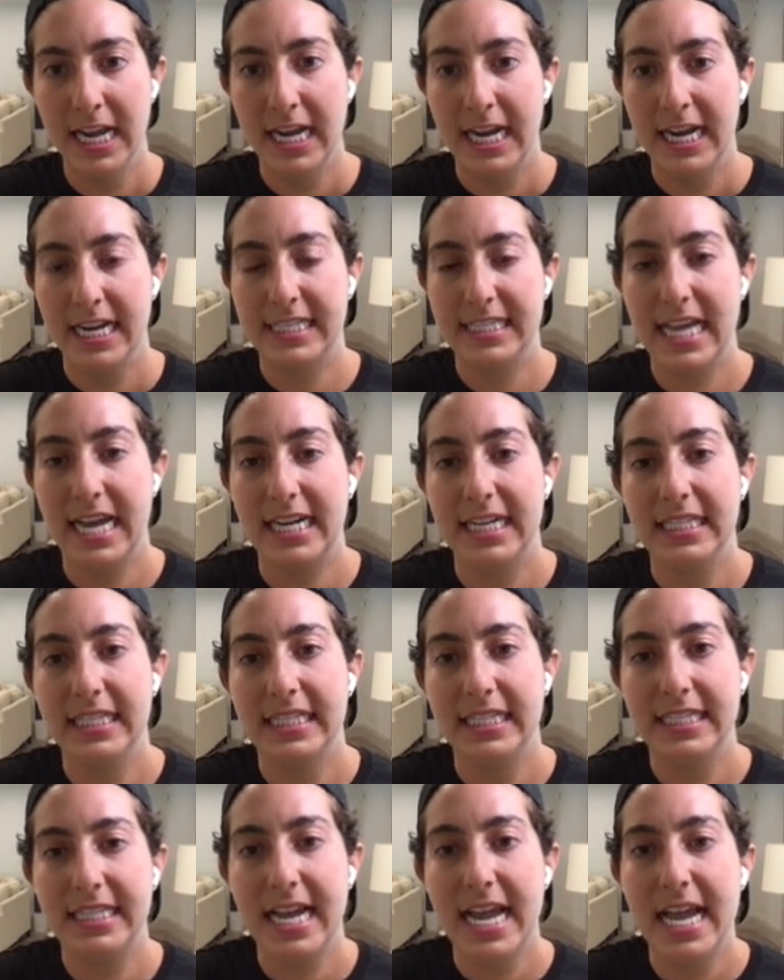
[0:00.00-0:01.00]
is that
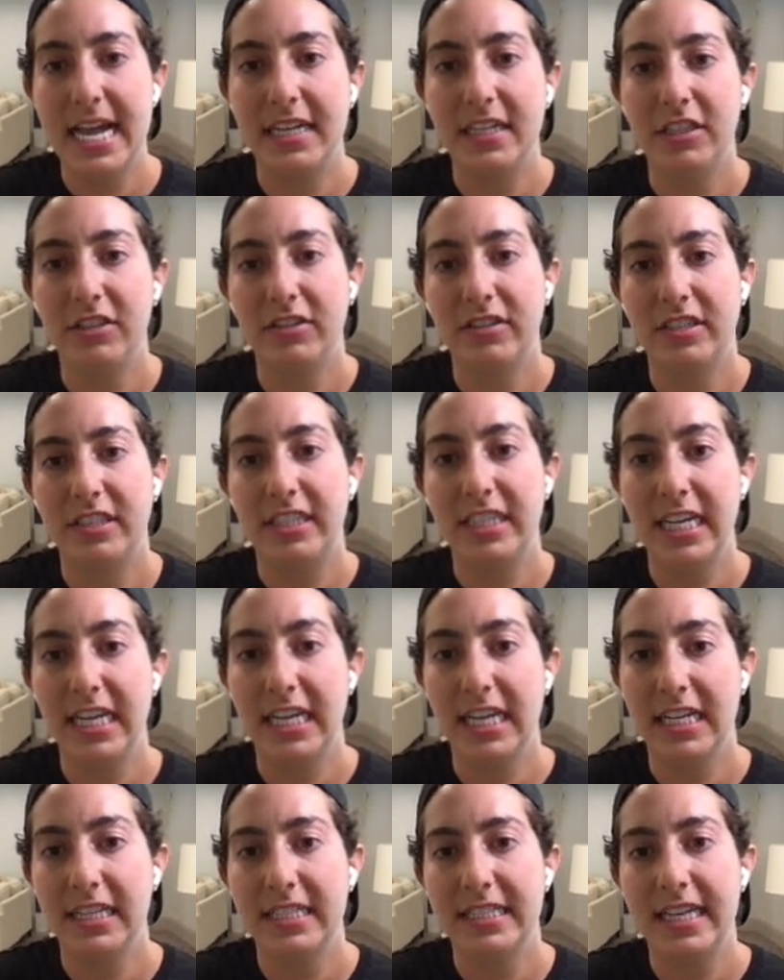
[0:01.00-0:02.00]
instead, you'll
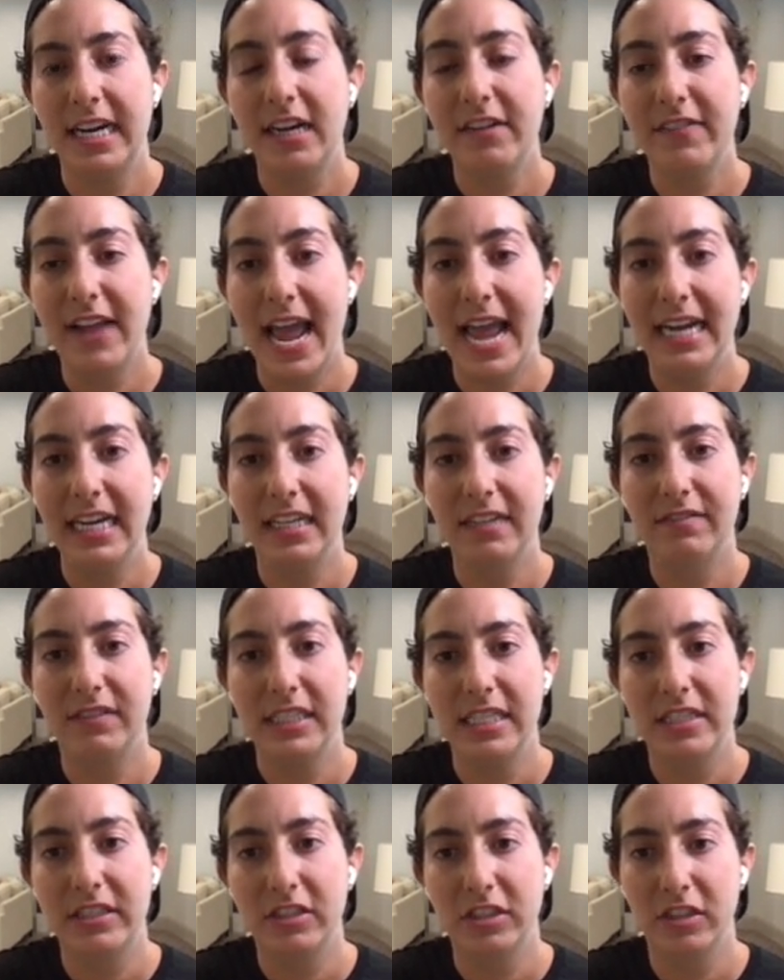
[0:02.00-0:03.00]
see, instead of any of
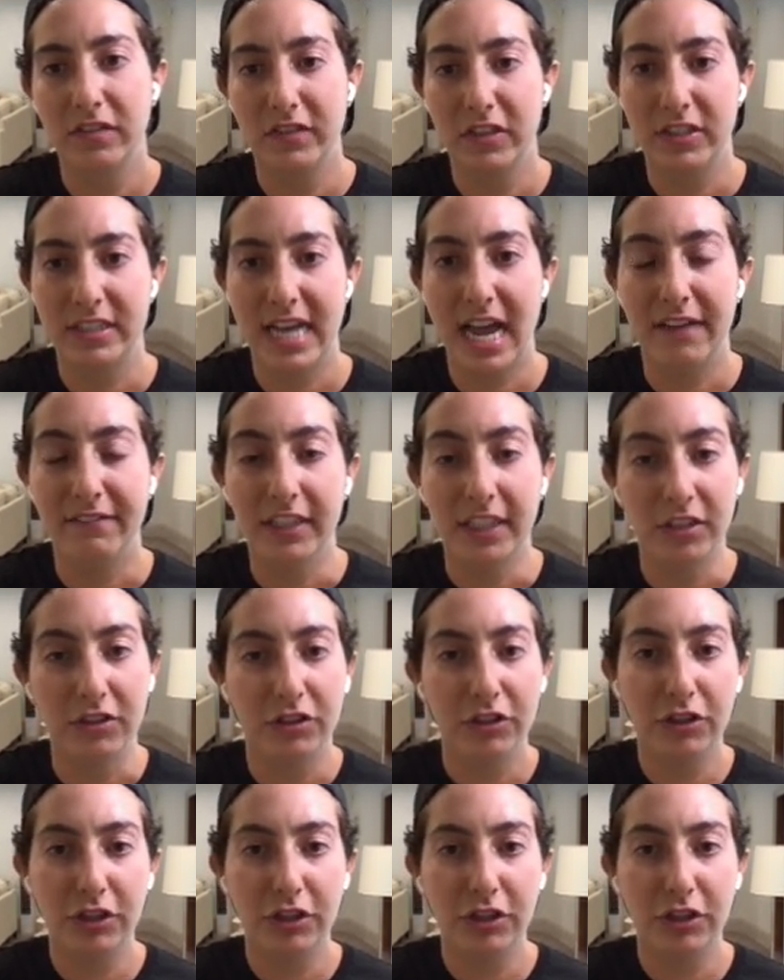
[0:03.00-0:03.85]
these servers having